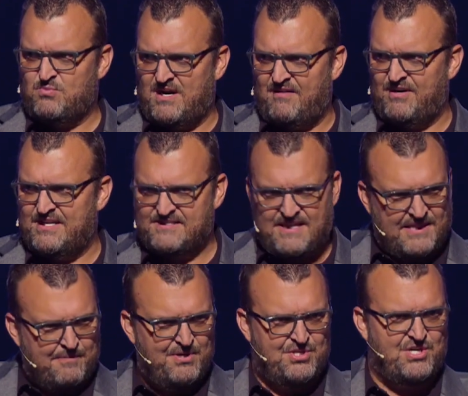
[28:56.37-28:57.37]
whatever it is that they
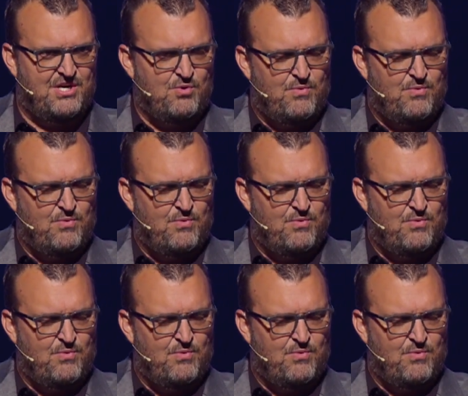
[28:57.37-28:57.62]
put you under